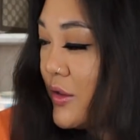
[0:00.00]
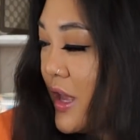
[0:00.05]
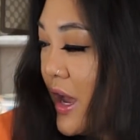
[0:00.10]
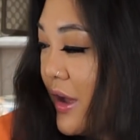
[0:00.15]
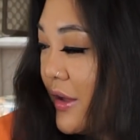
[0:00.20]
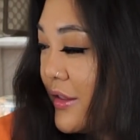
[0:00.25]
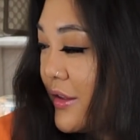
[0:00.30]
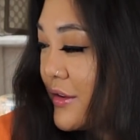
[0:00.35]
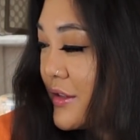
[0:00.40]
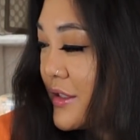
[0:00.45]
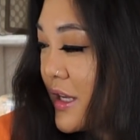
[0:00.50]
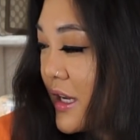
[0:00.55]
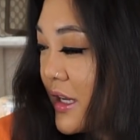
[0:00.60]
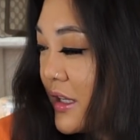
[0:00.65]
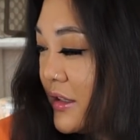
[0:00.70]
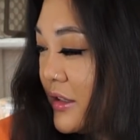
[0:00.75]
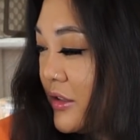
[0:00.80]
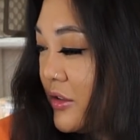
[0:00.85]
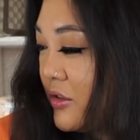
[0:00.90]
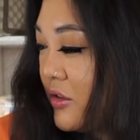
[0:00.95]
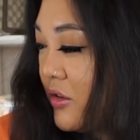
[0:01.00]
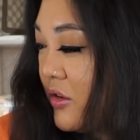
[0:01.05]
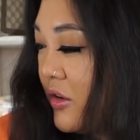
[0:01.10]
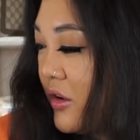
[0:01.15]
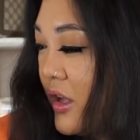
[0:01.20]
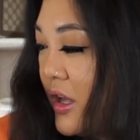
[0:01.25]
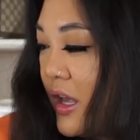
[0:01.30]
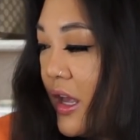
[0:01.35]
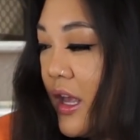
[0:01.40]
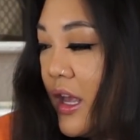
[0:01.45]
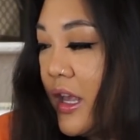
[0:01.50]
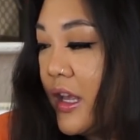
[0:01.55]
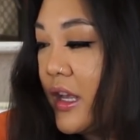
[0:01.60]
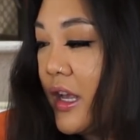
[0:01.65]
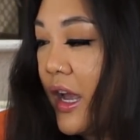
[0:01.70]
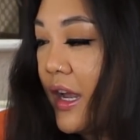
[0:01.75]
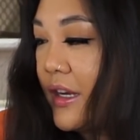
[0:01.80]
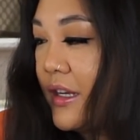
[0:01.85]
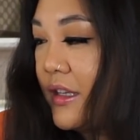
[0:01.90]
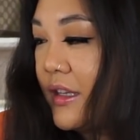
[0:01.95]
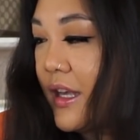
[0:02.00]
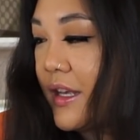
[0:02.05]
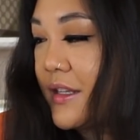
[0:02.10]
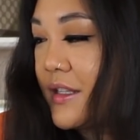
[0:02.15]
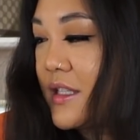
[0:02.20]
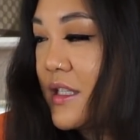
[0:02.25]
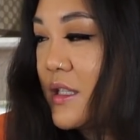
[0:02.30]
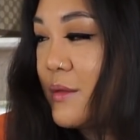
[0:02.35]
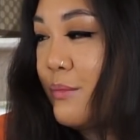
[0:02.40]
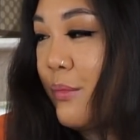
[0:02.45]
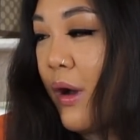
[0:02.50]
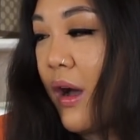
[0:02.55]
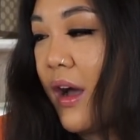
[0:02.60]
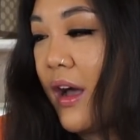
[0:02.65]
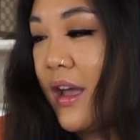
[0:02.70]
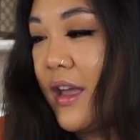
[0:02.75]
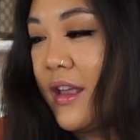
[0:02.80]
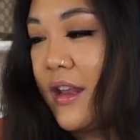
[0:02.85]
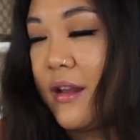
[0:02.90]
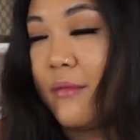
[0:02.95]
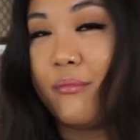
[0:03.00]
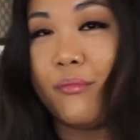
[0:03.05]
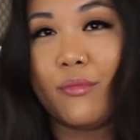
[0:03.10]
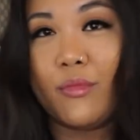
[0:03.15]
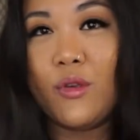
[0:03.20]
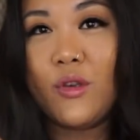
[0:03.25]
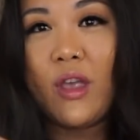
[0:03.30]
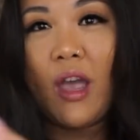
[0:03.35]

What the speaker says: now there's like a little kind of like spot. You